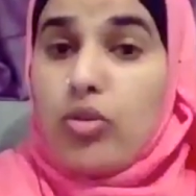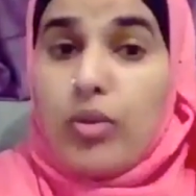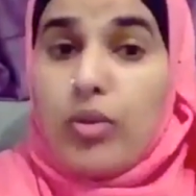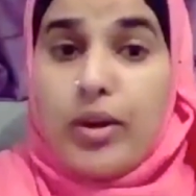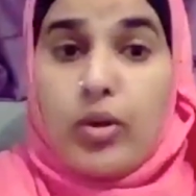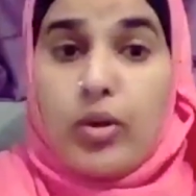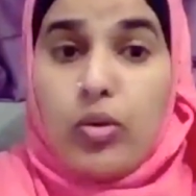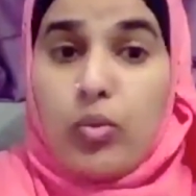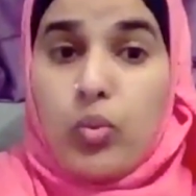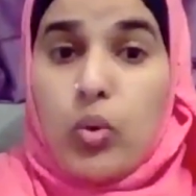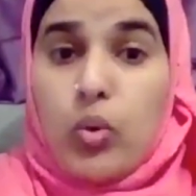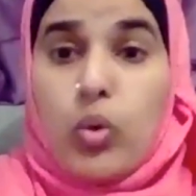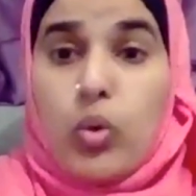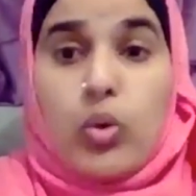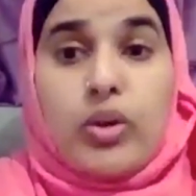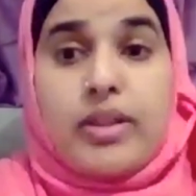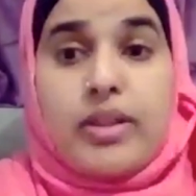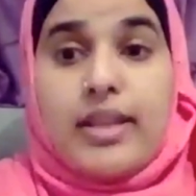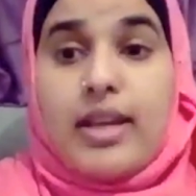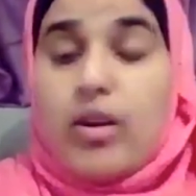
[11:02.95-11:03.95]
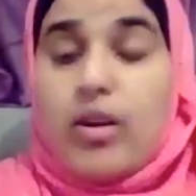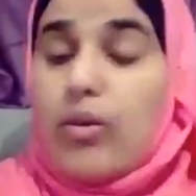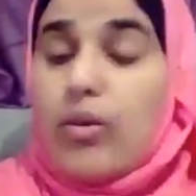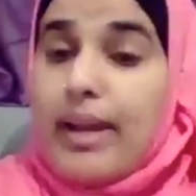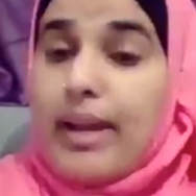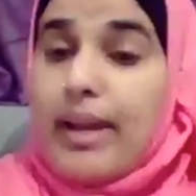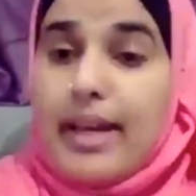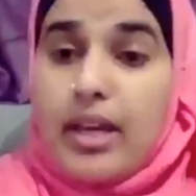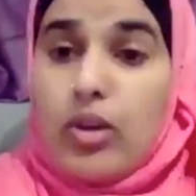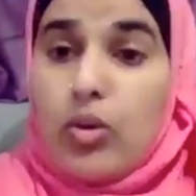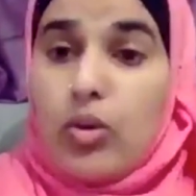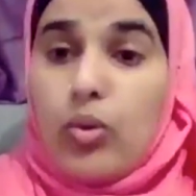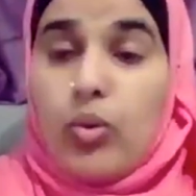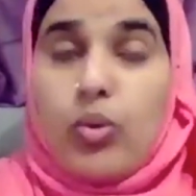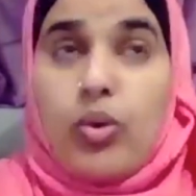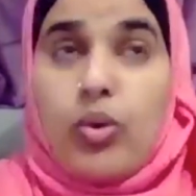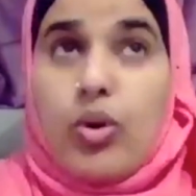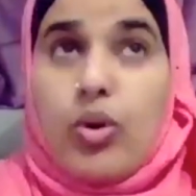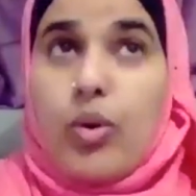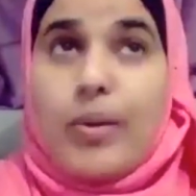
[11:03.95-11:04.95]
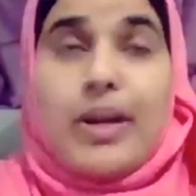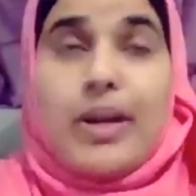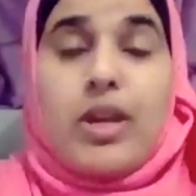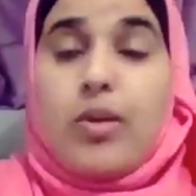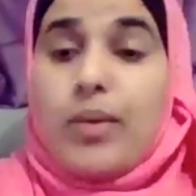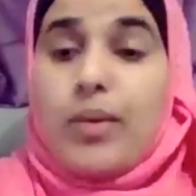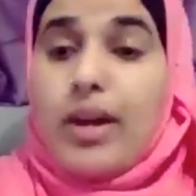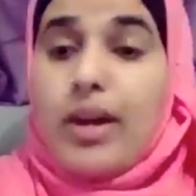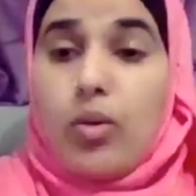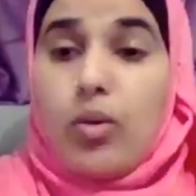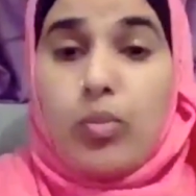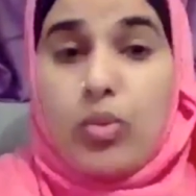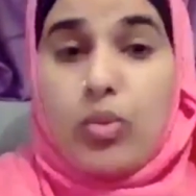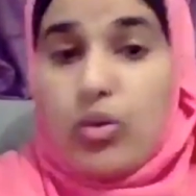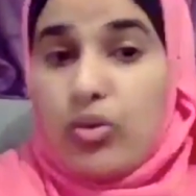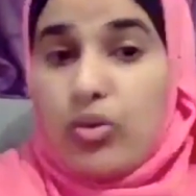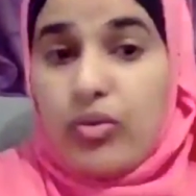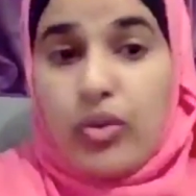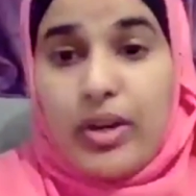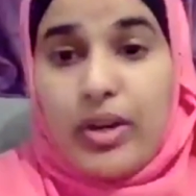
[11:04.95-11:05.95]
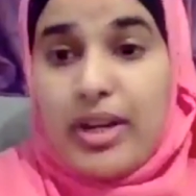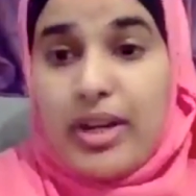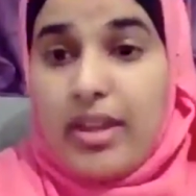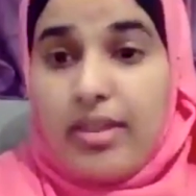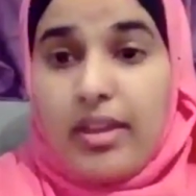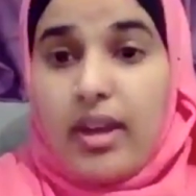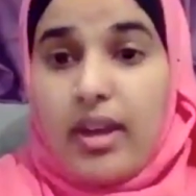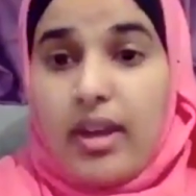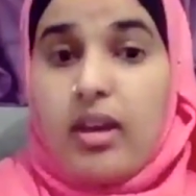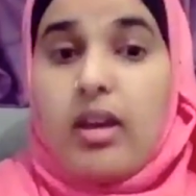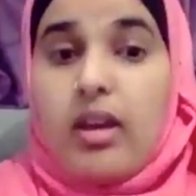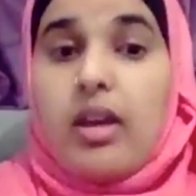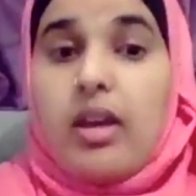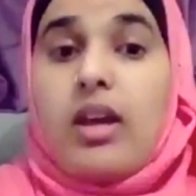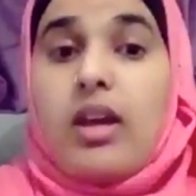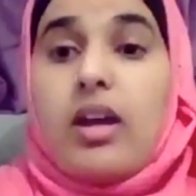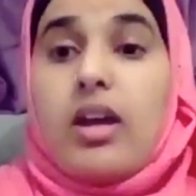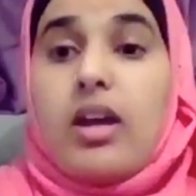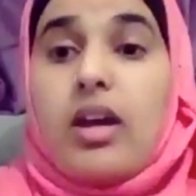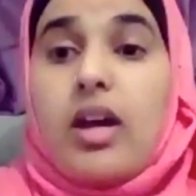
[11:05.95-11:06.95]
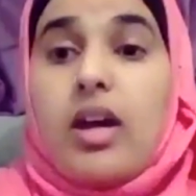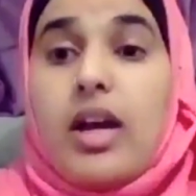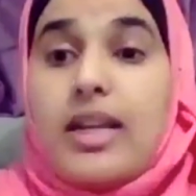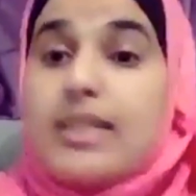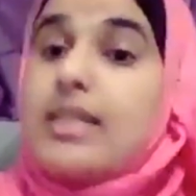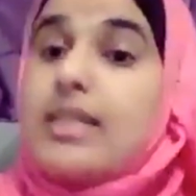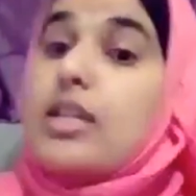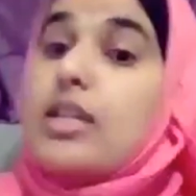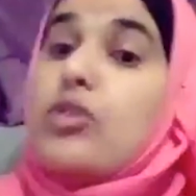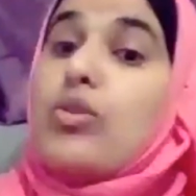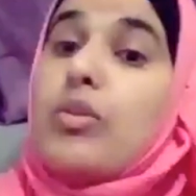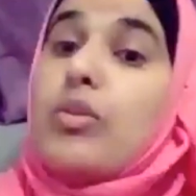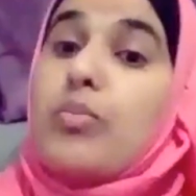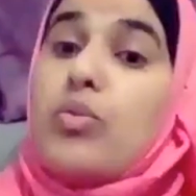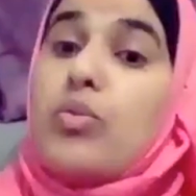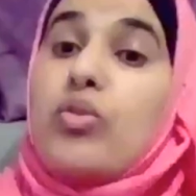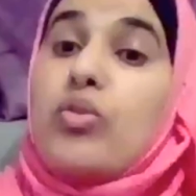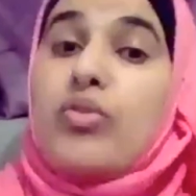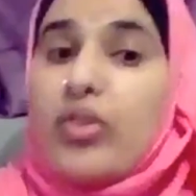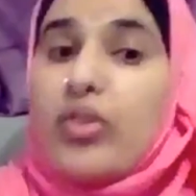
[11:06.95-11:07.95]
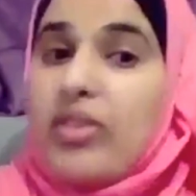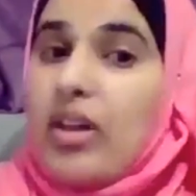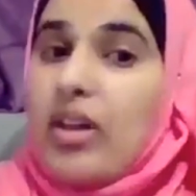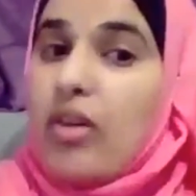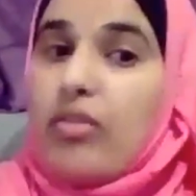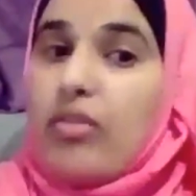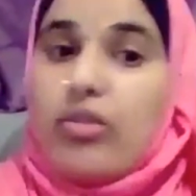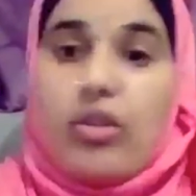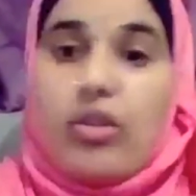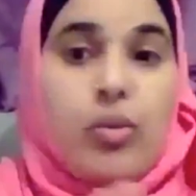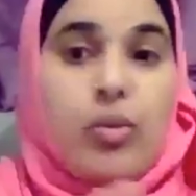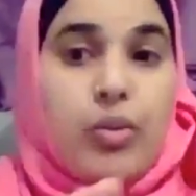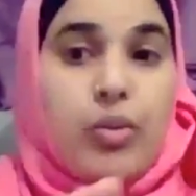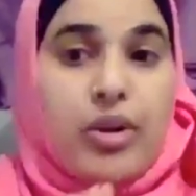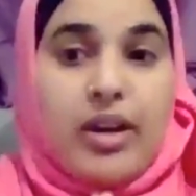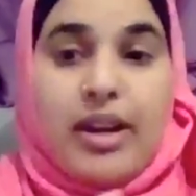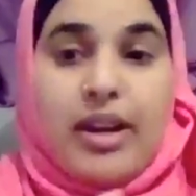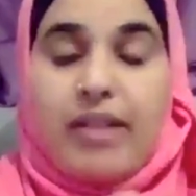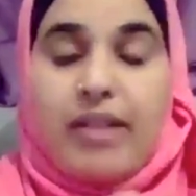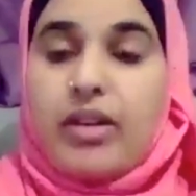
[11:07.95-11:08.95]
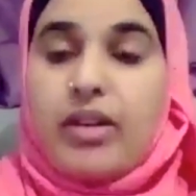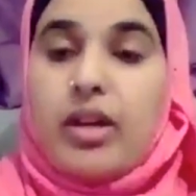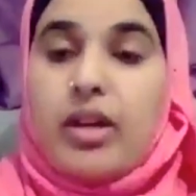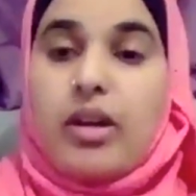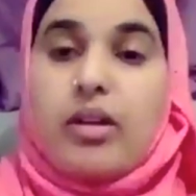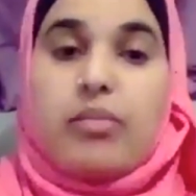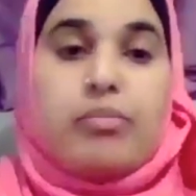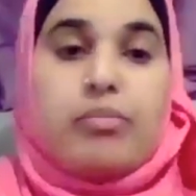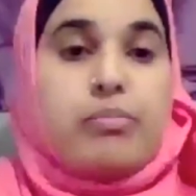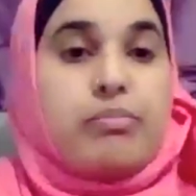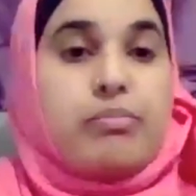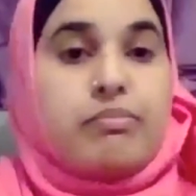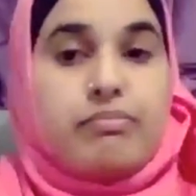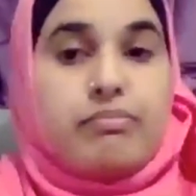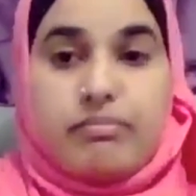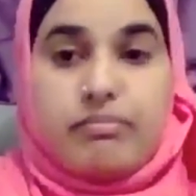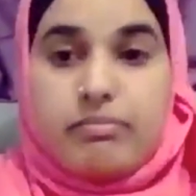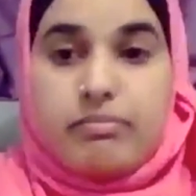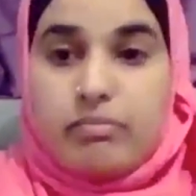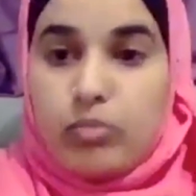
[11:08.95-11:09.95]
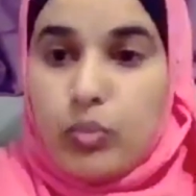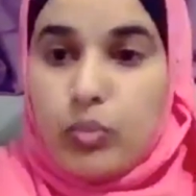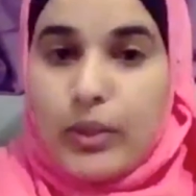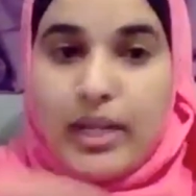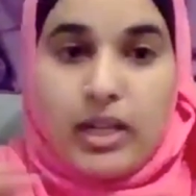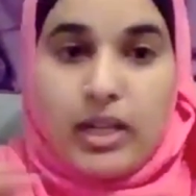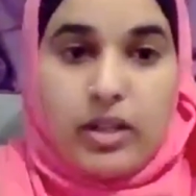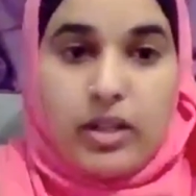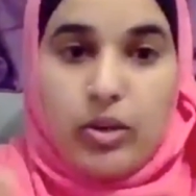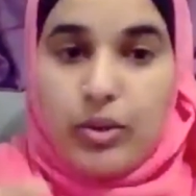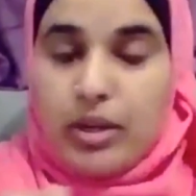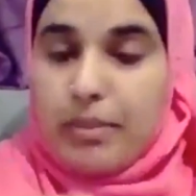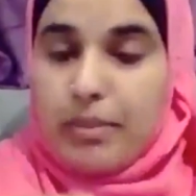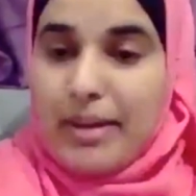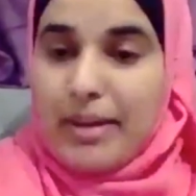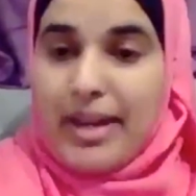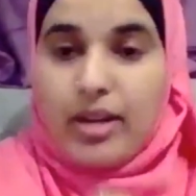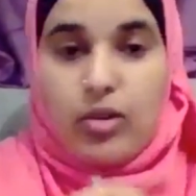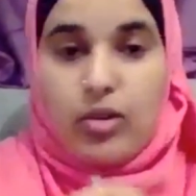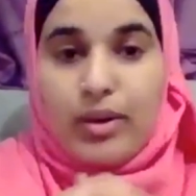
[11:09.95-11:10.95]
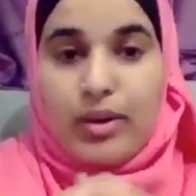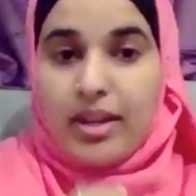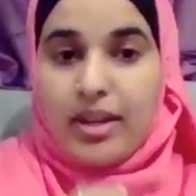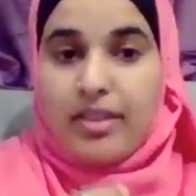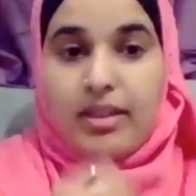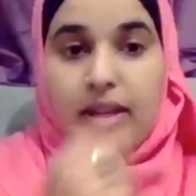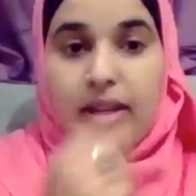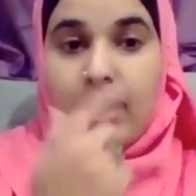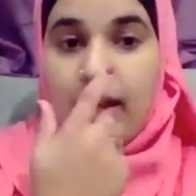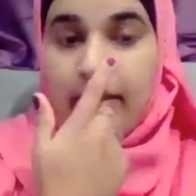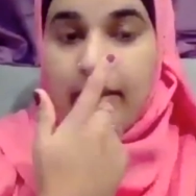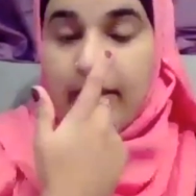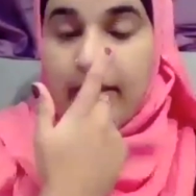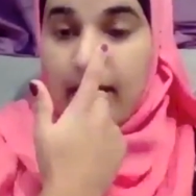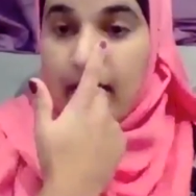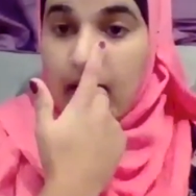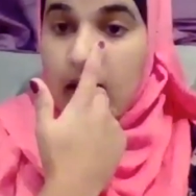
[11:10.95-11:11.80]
I couldn't walk. They don't let you go anywhere or move or anything until you can move yourself. So they wouldn't ever wheel you in a bed or anything like that.